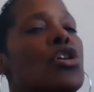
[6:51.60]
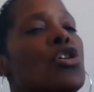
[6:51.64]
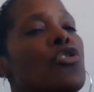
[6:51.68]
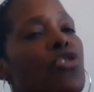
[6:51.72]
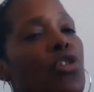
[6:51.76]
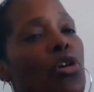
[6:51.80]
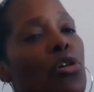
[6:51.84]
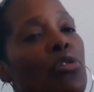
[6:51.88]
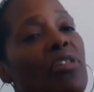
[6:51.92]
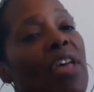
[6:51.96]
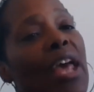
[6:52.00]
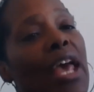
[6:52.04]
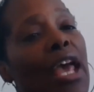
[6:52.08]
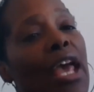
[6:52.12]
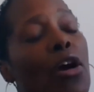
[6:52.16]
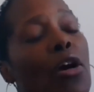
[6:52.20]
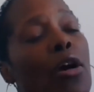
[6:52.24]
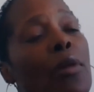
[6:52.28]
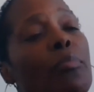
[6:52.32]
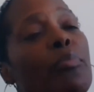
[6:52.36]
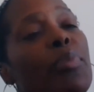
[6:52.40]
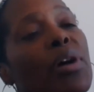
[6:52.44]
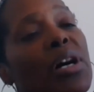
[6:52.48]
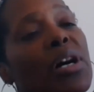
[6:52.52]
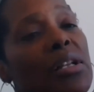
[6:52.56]
So they
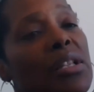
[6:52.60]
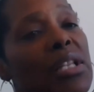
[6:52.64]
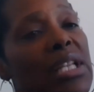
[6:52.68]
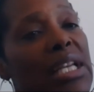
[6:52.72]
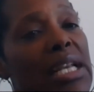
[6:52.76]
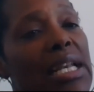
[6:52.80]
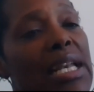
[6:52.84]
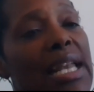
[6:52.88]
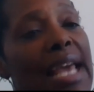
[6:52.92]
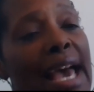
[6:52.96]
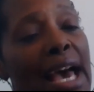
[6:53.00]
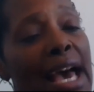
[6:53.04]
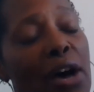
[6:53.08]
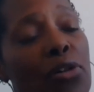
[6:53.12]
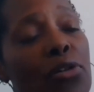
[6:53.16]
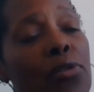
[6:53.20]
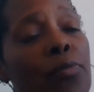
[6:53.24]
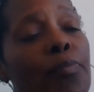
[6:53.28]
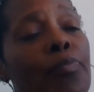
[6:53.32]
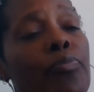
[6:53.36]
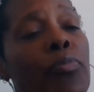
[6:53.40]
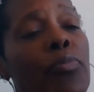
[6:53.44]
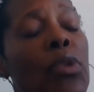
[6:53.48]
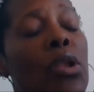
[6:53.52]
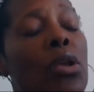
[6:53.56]
are buckling
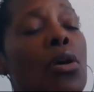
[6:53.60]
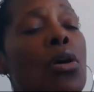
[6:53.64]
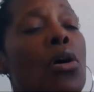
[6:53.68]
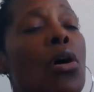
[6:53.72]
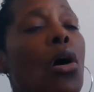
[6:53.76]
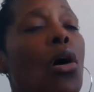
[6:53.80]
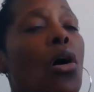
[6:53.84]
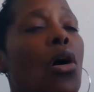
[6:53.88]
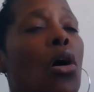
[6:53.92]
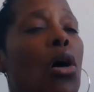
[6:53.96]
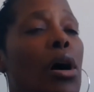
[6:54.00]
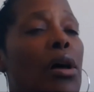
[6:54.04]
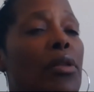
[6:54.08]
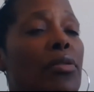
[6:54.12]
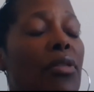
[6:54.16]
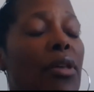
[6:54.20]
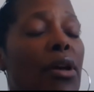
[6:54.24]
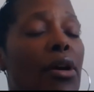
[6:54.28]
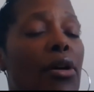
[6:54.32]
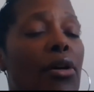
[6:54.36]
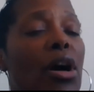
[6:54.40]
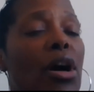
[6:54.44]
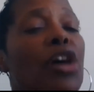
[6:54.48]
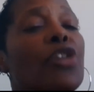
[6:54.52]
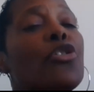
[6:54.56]
down on
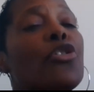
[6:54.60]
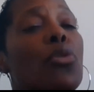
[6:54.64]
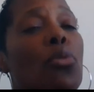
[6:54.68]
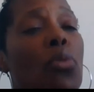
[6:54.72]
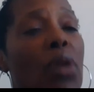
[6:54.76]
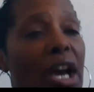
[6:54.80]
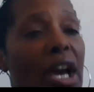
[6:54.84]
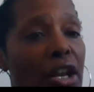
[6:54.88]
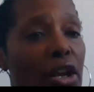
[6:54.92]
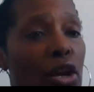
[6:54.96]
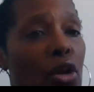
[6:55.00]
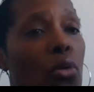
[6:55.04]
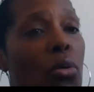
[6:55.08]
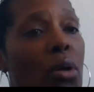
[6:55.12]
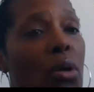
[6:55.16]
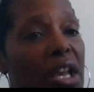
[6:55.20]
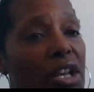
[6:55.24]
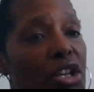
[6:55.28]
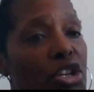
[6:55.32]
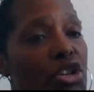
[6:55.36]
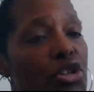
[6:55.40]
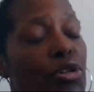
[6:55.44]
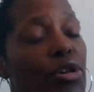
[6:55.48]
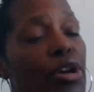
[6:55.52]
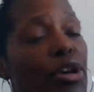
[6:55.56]
their underwriting
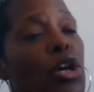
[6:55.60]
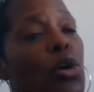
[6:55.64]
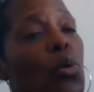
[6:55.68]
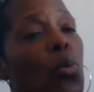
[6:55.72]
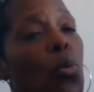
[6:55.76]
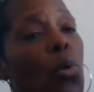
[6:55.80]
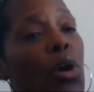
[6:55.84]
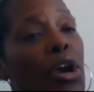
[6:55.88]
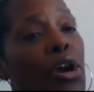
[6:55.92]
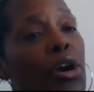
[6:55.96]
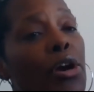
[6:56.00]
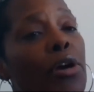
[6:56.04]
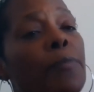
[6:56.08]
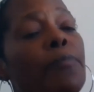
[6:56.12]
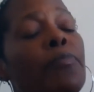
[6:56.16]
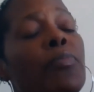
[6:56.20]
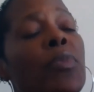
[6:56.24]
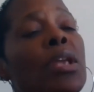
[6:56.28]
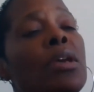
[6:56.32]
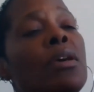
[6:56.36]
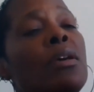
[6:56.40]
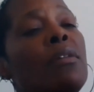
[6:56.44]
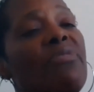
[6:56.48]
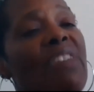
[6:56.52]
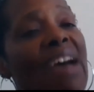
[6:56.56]
criteria where
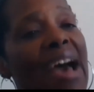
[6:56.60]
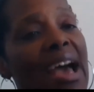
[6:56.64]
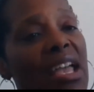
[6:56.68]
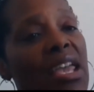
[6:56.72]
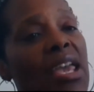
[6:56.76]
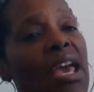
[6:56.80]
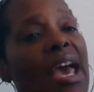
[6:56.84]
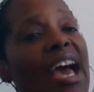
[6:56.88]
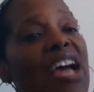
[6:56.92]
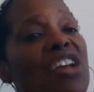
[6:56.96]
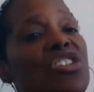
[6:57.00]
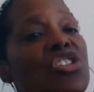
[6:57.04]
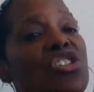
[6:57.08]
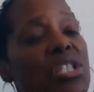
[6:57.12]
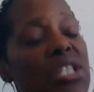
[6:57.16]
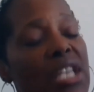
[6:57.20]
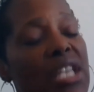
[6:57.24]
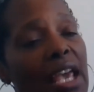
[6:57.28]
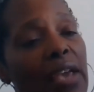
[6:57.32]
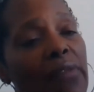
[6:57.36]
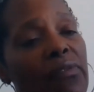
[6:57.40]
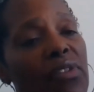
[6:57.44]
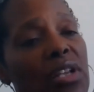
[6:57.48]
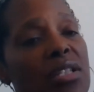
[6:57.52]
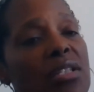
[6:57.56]
that cash
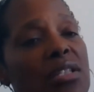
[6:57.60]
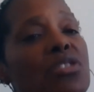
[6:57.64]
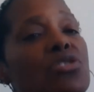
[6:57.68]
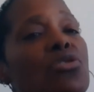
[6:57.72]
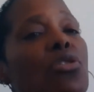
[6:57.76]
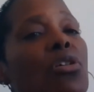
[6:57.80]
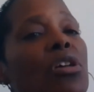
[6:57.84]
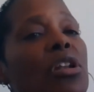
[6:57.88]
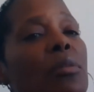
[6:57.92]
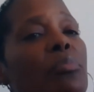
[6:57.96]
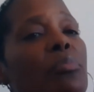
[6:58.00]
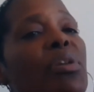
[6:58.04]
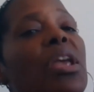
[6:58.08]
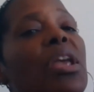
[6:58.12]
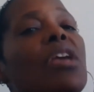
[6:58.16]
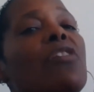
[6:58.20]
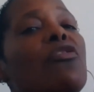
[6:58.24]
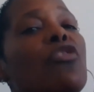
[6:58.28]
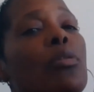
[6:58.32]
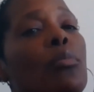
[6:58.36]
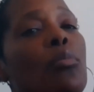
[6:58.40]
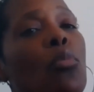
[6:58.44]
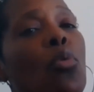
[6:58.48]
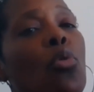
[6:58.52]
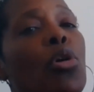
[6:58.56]
savings is going to be
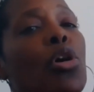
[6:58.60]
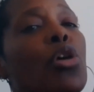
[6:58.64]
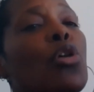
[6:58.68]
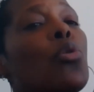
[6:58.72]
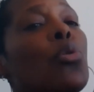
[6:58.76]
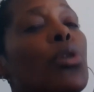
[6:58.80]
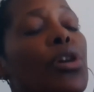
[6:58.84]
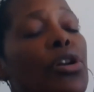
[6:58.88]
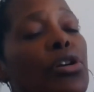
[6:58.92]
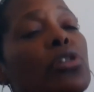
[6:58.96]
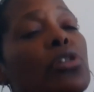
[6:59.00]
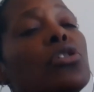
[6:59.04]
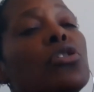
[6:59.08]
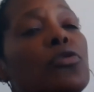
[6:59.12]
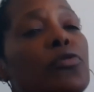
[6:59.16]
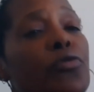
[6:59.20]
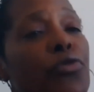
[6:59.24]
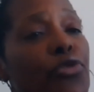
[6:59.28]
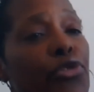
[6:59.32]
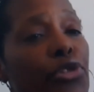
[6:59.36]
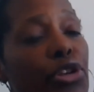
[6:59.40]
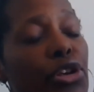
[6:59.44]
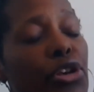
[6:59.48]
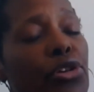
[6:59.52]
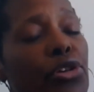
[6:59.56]
even more critical
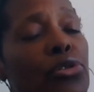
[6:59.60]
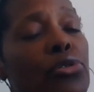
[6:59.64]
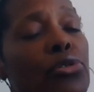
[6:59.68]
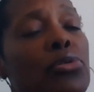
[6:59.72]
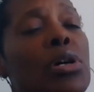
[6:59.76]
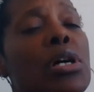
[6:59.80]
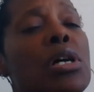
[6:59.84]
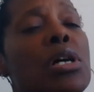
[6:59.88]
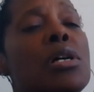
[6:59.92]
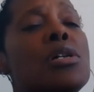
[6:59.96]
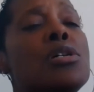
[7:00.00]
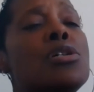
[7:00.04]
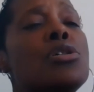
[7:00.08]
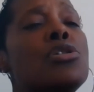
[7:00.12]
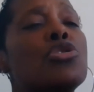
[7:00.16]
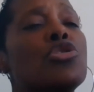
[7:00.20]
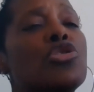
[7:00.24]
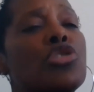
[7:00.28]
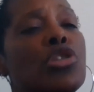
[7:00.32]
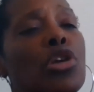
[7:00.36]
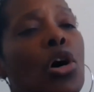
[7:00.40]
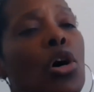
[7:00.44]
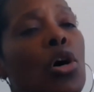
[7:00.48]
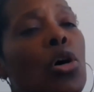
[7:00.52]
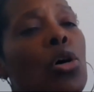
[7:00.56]
for you.
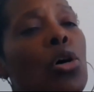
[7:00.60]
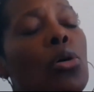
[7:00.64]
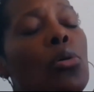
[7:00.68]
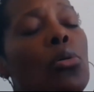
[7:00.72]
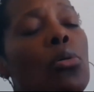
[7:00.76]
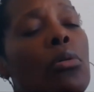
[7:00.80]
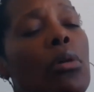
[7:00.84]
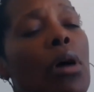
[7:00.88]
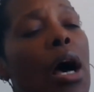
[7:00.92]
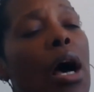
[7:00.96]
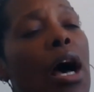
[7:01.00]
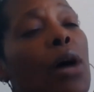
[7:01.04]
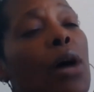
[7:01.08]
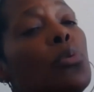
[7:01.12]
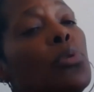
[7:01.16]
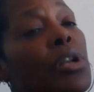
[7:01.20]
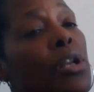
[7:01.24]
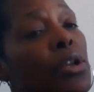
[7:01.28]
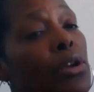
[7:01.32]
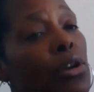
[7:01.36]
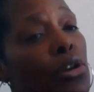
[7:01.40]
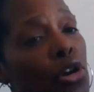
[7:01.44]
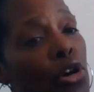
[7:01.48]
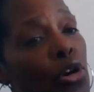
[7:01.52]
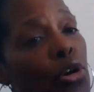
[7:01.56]
So I would
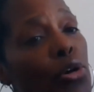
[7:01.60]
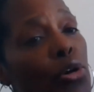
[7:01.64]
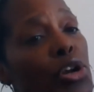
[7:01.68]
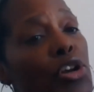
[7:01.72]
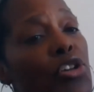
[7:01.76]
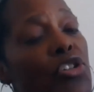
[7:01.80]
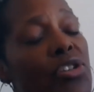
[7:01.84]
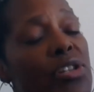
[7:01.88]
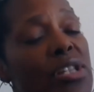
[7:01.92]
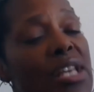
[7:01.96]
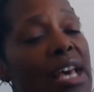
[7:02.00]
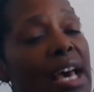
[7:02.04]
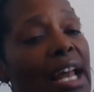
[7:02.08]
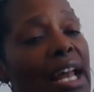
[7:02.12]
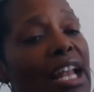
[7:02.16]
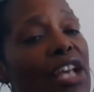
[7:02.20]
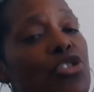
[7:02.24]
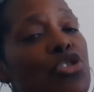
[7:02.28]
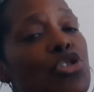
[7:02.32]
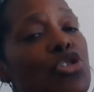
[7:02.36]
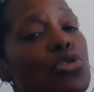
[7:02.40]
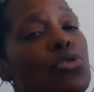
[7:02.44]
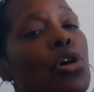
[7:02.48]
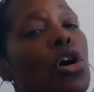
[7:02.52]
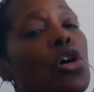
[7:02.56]
encourage that
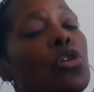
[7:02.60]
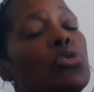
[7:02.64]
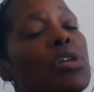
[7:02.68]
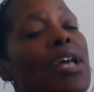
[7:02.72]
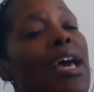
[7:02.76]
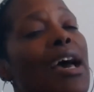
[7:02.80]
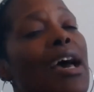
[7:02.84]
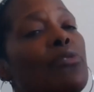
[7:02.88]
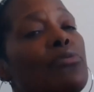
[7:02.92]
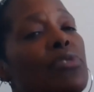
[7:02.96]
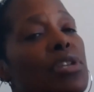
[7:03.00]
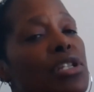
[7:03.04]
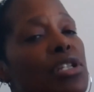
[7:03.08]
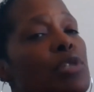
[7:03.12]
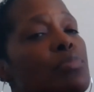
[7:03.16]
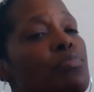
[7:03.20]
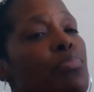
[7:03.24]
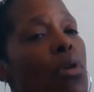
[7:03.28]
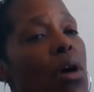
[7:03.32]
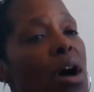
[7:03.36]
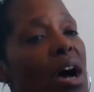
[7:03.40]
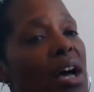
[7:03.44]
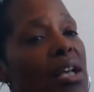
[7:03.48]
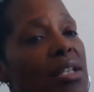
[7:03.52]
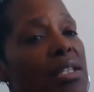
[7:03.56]
as you go down this
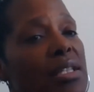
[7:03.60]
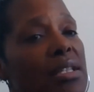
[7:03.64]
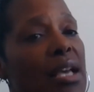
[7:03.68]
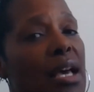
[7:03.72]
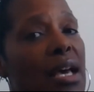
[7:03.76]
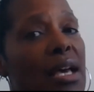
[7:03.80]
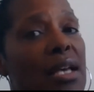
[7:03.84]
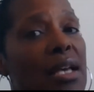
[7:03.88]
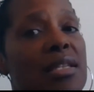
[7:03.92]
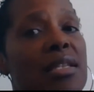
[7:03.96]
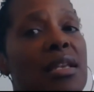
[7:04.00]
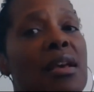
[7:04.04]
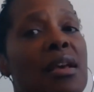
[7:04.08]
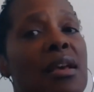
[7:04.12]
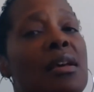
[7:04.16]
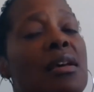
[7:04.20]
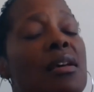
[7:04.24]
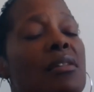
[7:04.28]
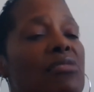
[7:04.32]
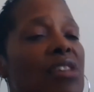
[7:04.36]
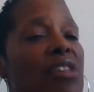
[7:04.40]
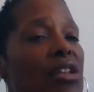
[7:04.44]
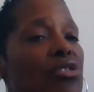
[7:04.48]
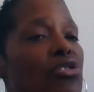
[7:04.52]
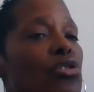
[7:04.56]
process,
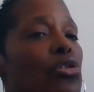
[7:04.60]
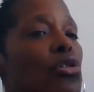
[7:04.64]
that the